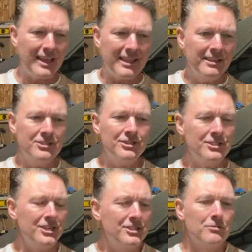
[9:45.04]
This is
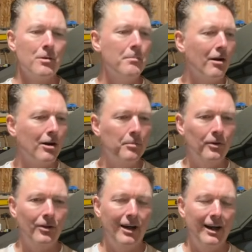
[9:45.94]
just such a
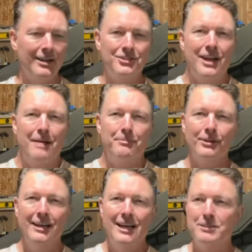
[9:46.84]
remarkable
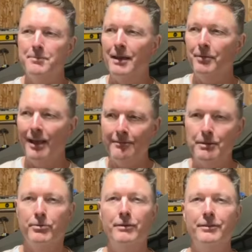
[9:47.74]
chapter to be able to have the
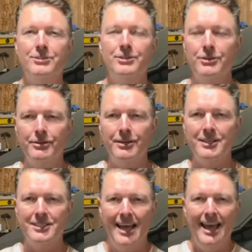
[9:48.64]
privilege to do
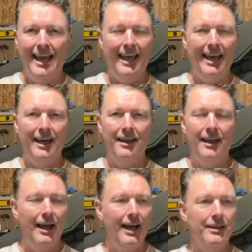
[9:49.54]
this. And
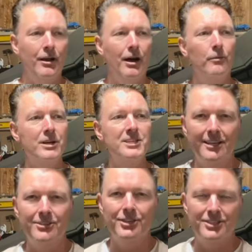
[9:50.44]
you know, I want to take
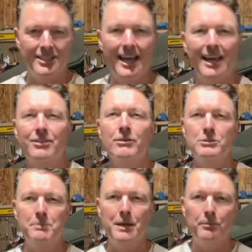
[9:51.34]
and just thank
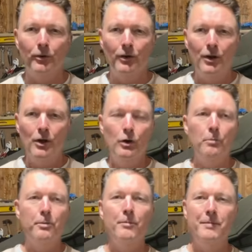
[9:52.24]
those people who
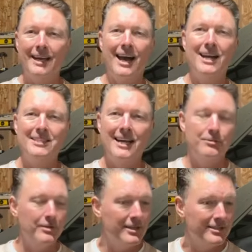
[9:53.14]
put me in
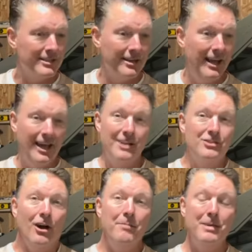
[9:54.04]
contact with this and
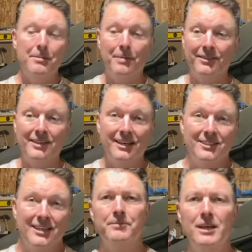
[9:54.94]
taught me about
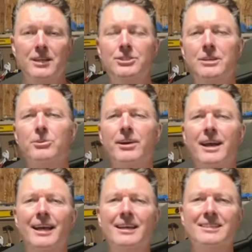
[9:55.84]
this. Jim
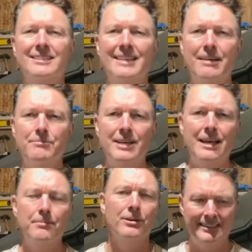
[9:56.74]
Gray, Sam
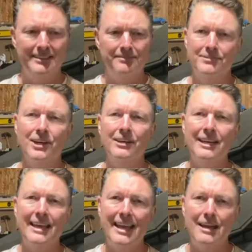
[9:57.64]
Tabor,
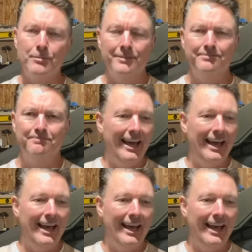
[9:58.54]
Duncan Cameron.